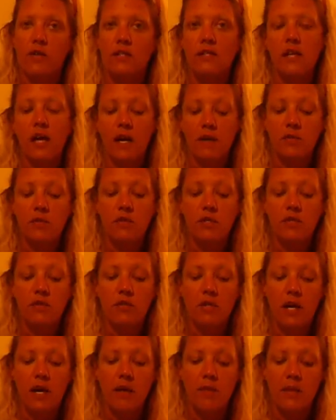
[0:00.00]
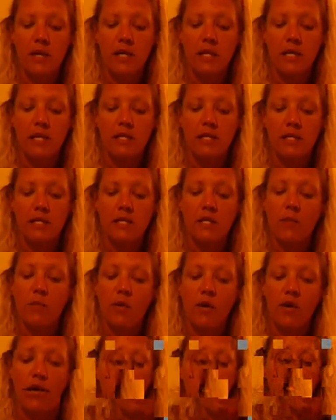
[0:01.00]
Type 2 diabetes is a
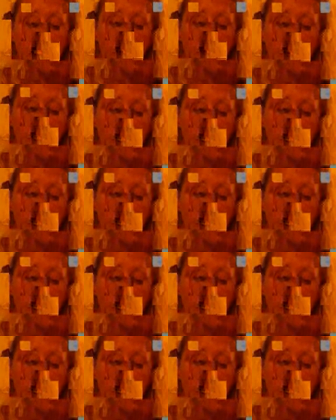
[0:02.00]
progressive